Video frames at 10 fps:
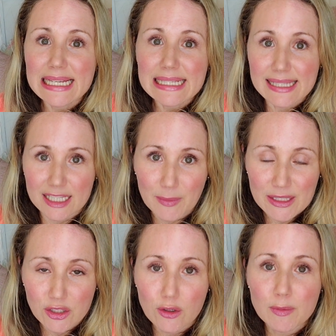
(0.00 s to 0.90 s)
6
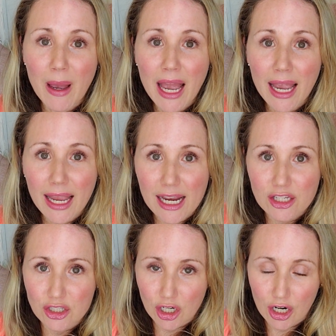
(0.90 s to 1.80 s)
months goes by, I
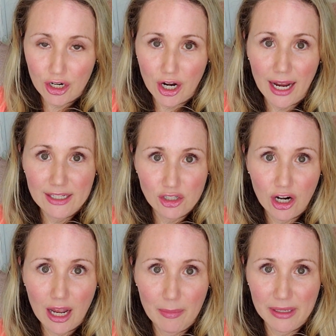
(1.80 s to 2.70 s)
start
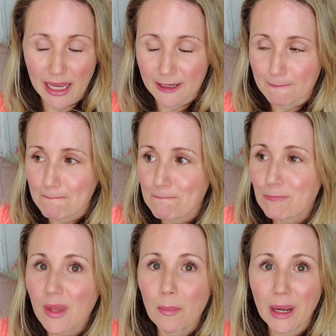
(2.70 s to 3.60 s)
up again.
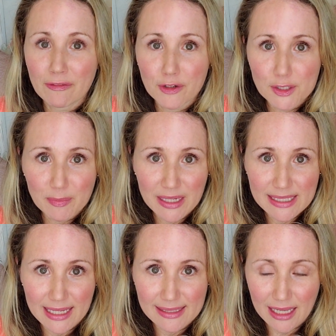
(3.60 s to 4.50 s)
My first blood
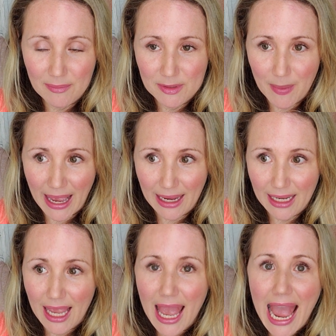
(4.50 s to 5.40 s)
test comes back
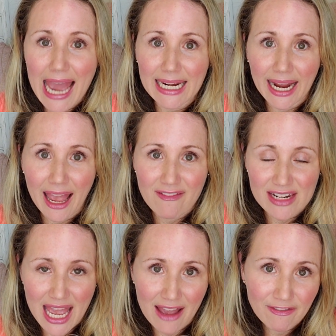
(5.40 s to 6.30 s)
and I have
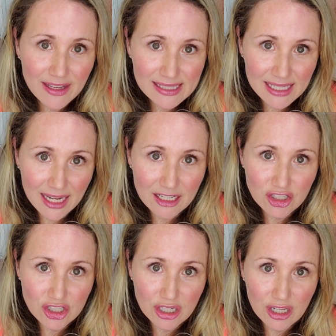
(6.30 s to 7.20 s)
an
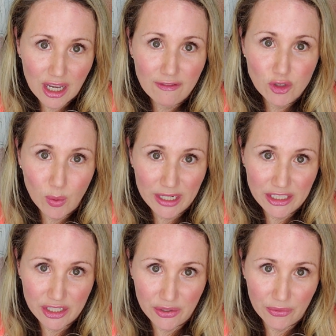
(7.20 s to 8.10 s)
FSH of
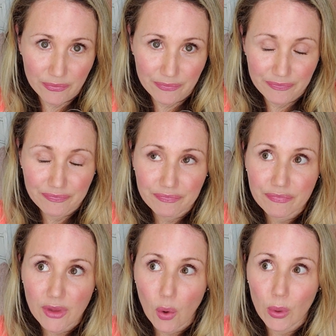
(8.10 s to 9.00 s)
22,
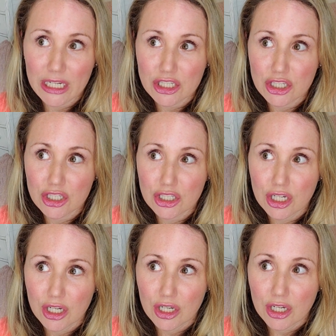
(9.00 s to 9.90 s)
which
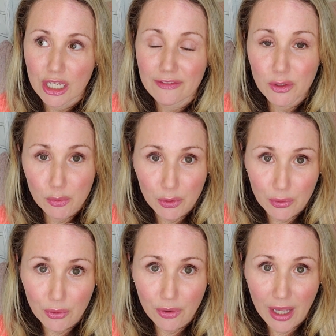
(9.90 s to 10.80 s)
if you
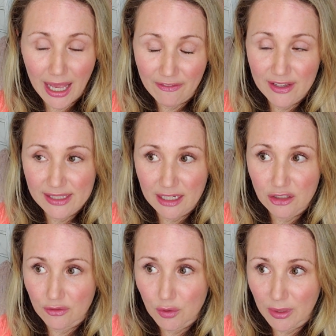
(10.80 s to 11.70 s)
Google FSH
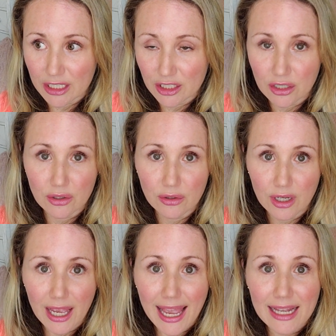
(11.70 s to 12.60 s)
of 22,
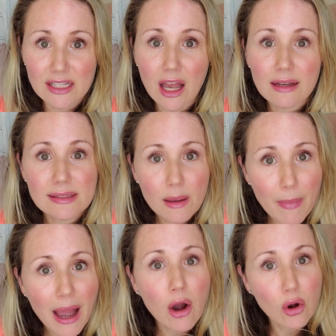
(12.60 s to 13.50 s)
it talks
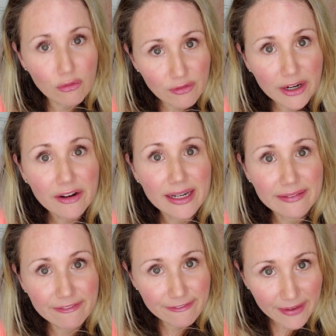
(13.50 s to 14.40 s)
about ovarian
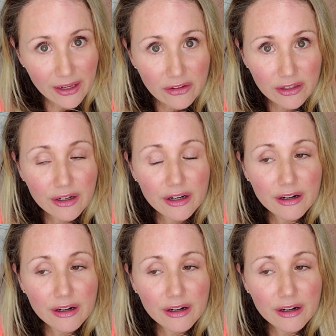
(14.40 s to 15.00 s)
failure.